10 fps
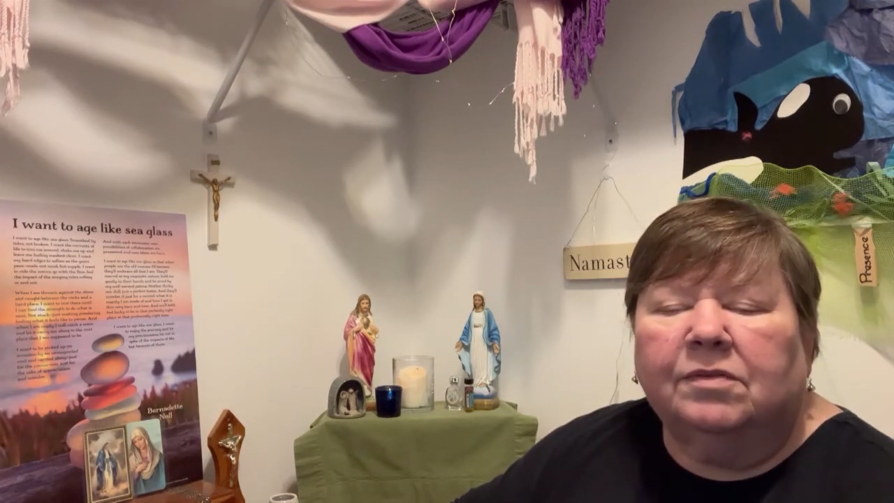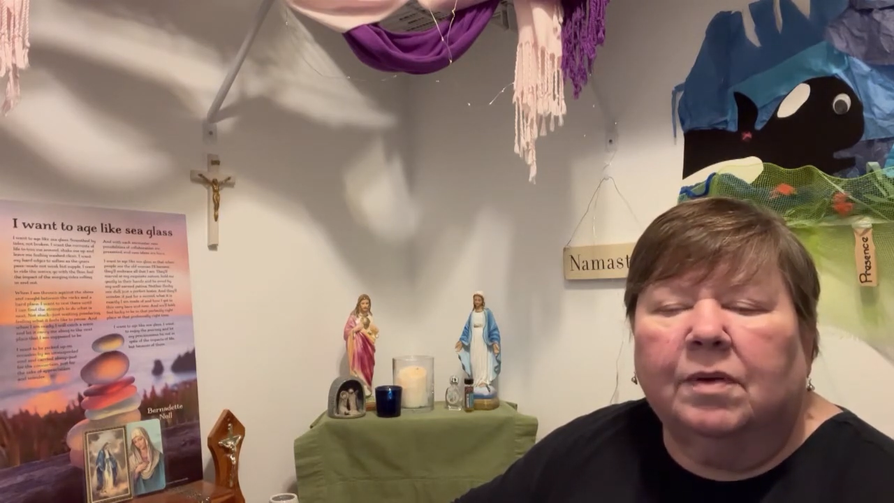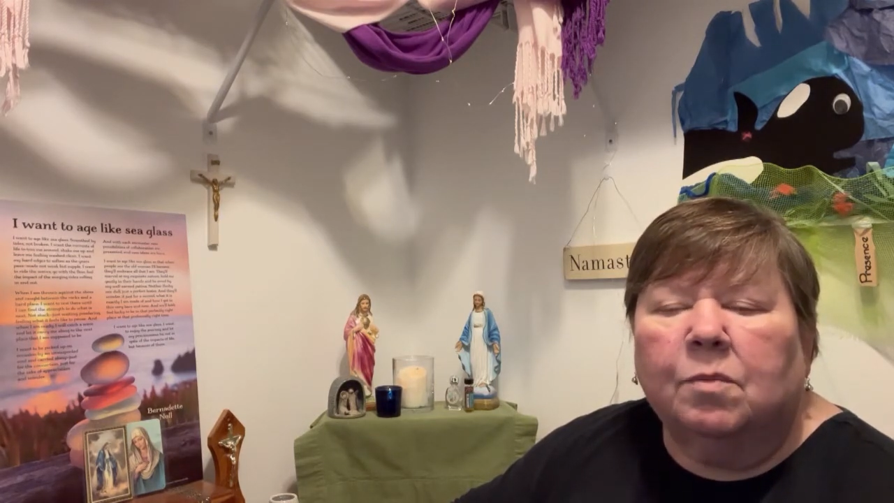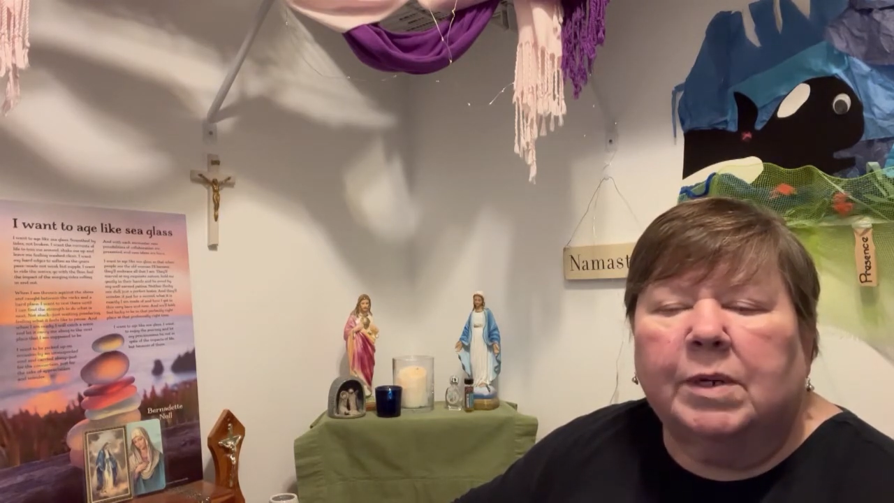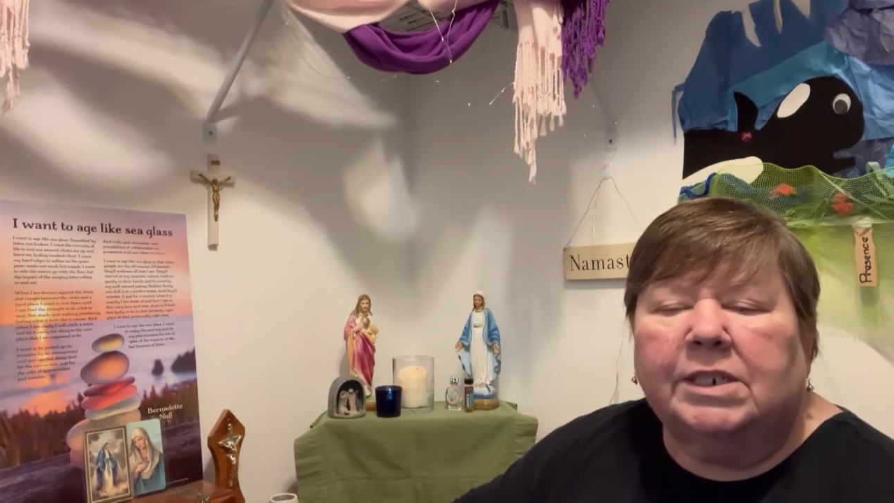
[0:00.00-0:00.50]

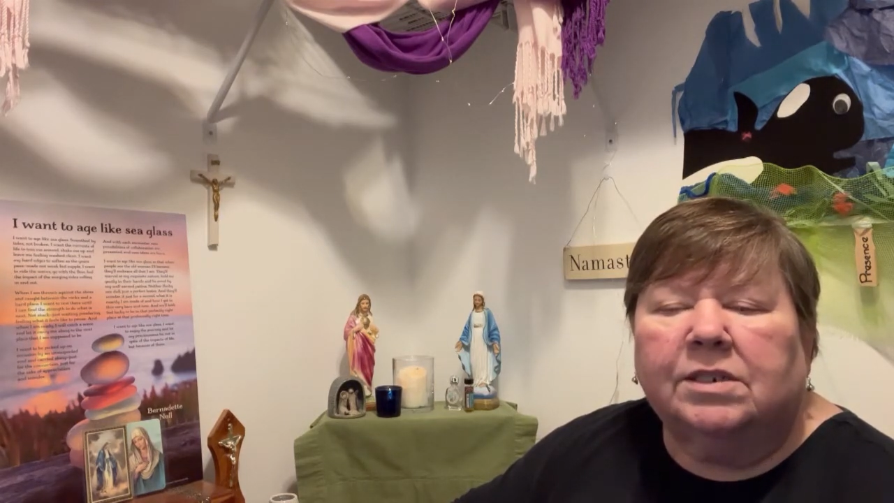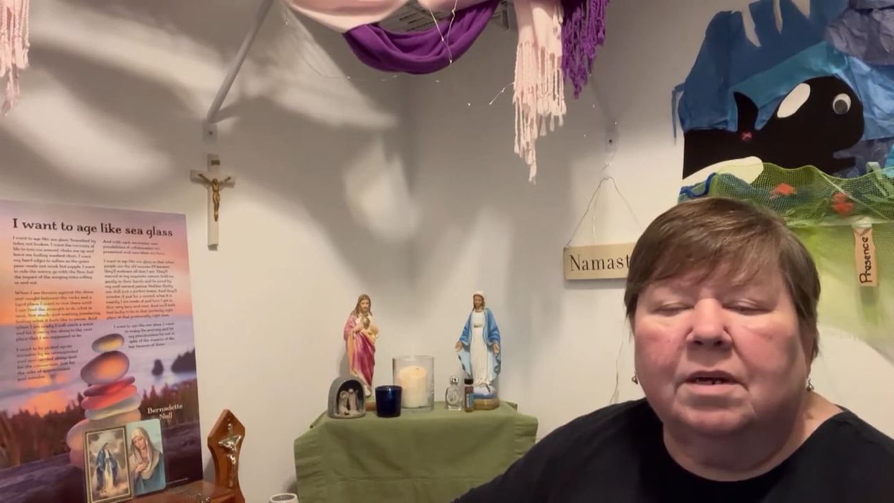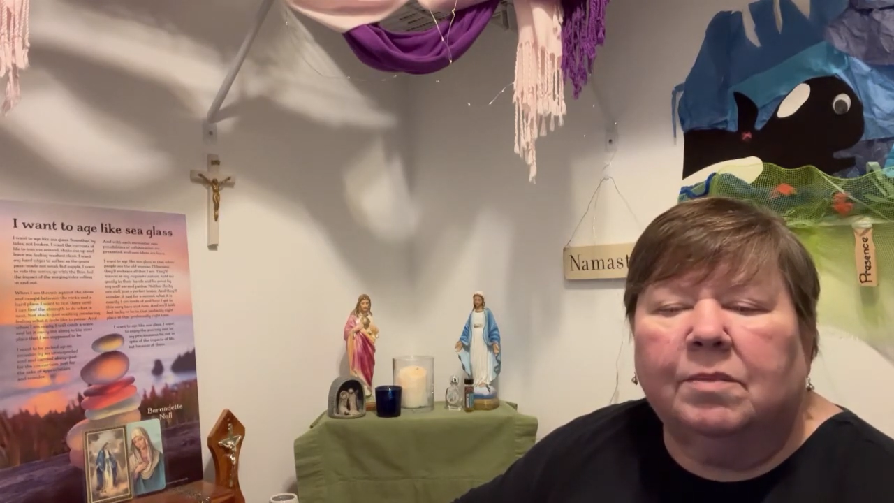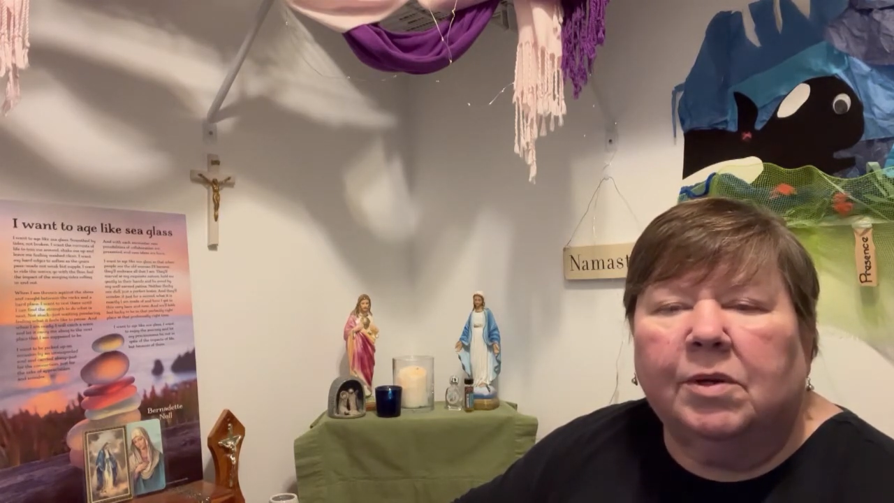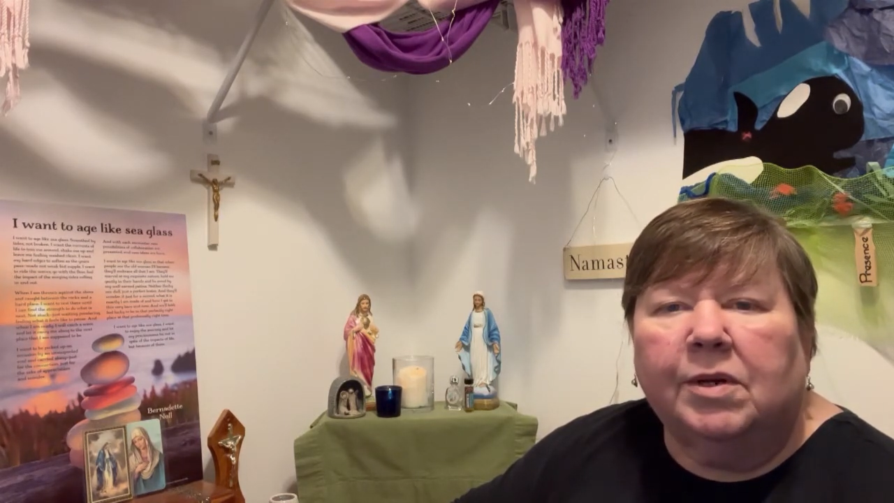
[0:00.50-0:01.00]
from which
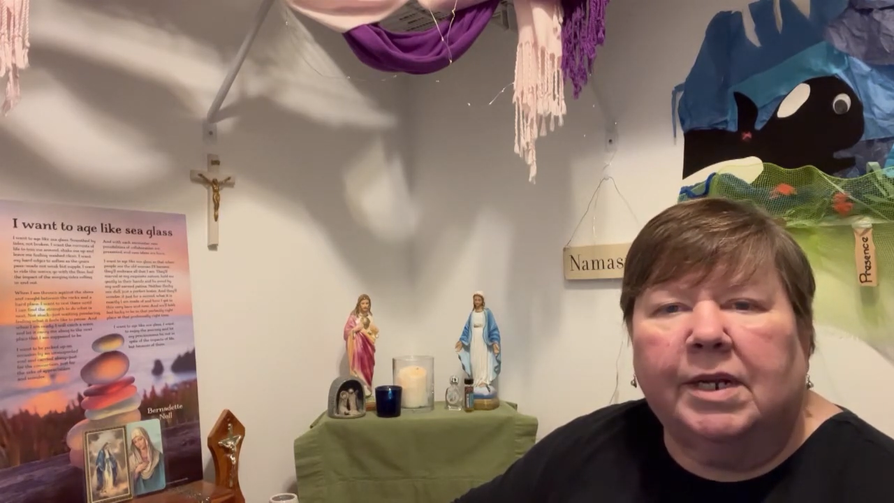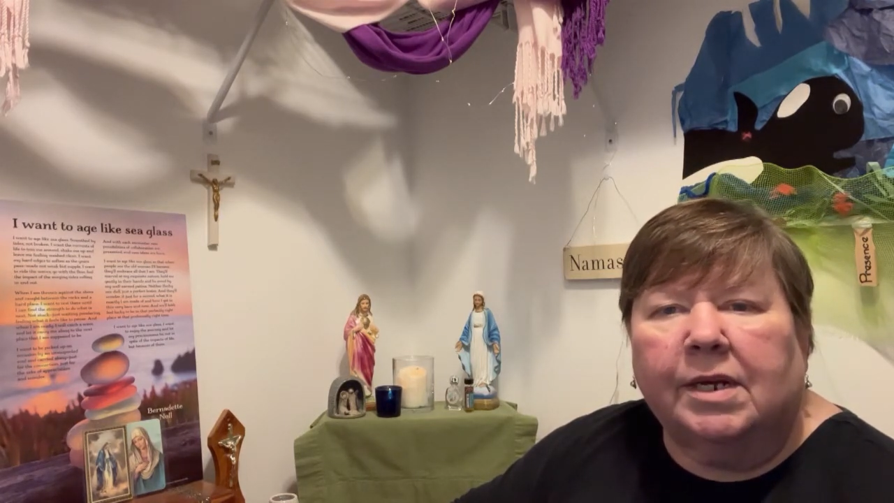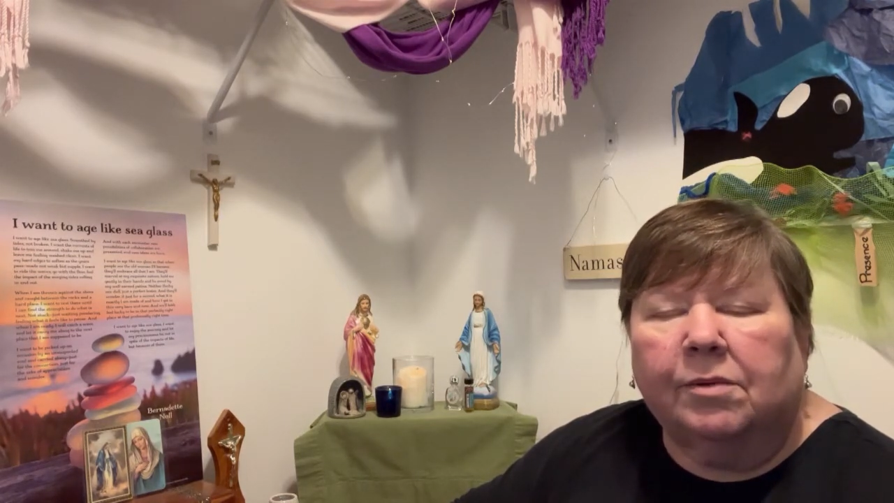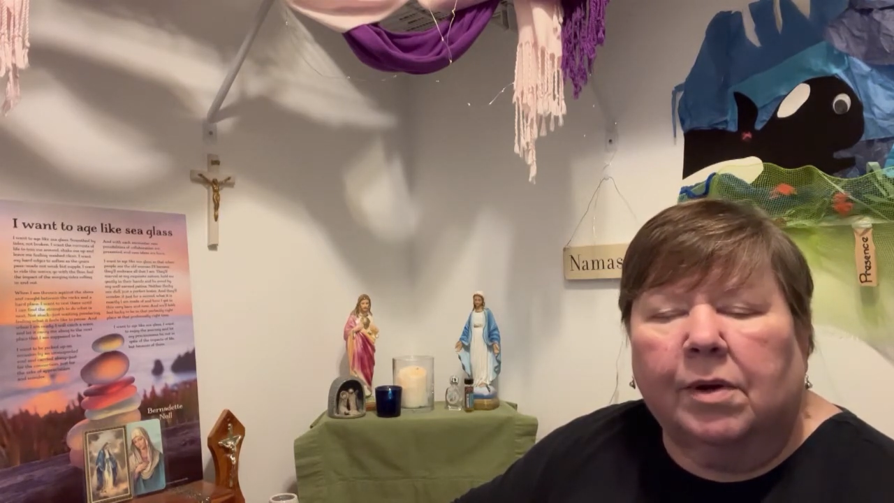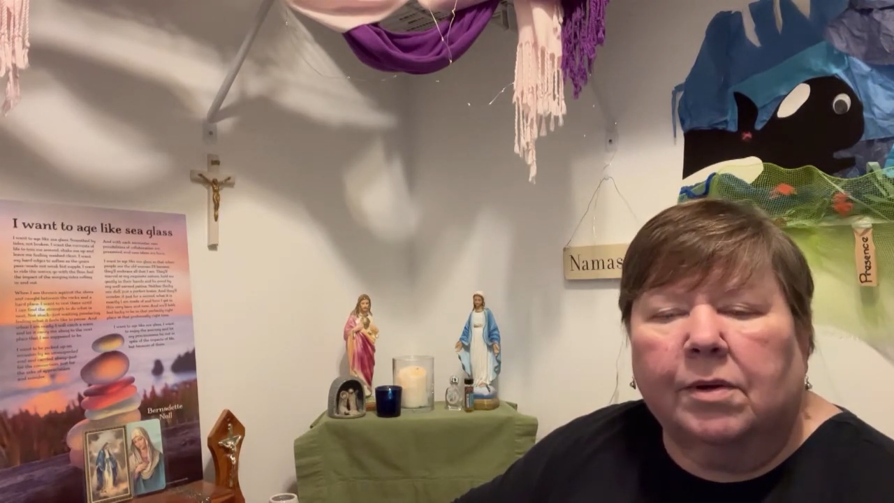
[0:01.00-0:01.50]
community
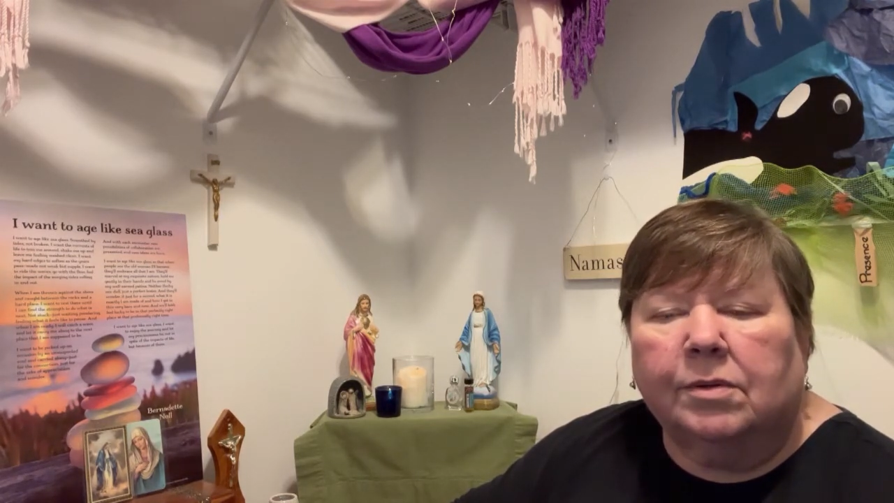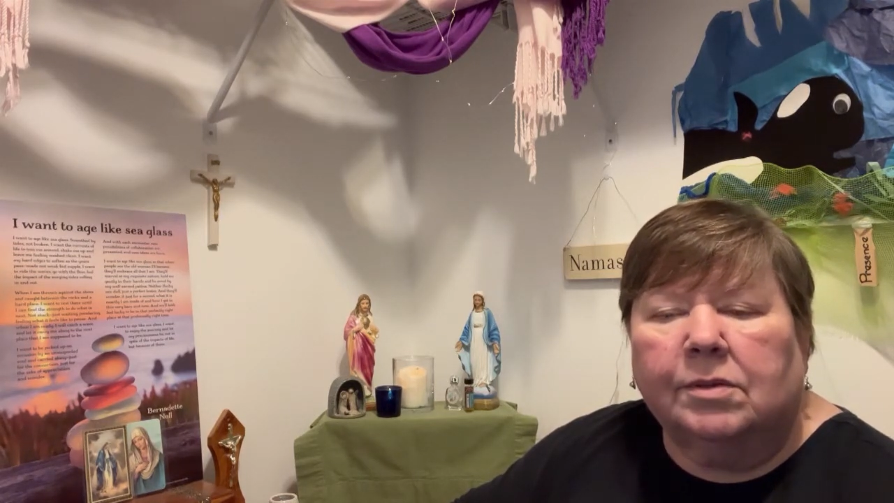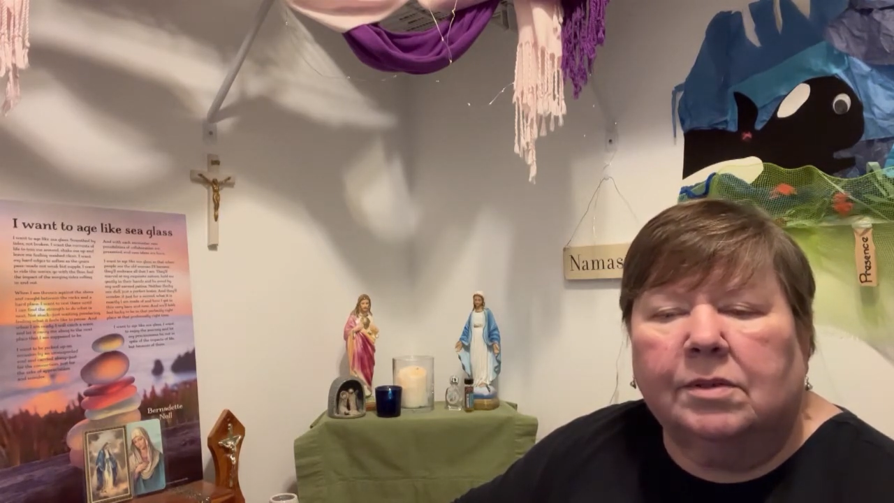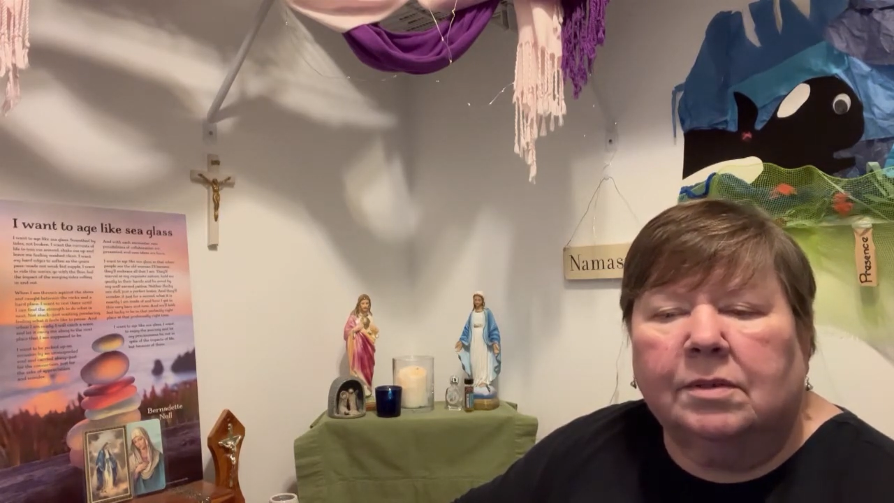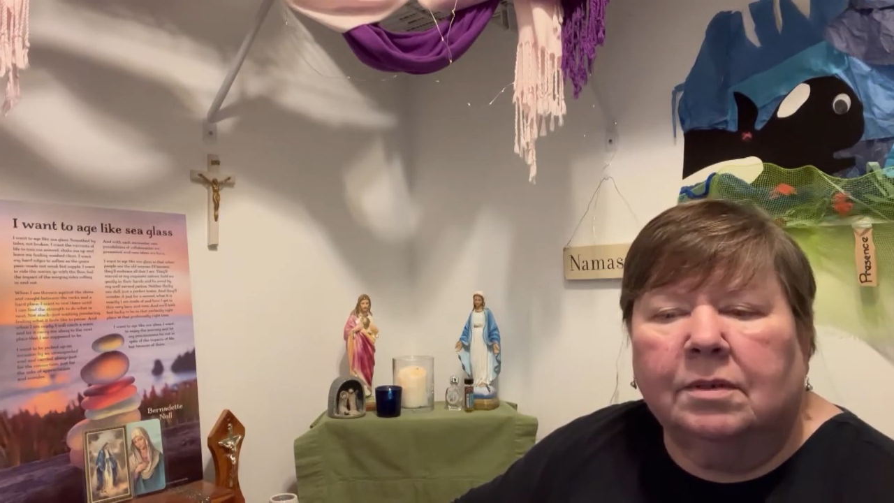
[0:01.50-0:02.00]

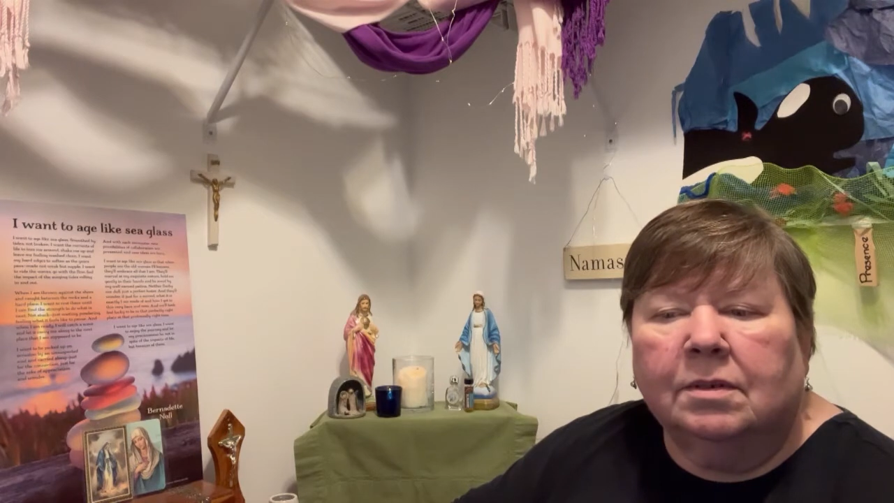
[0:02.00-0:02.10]
grows.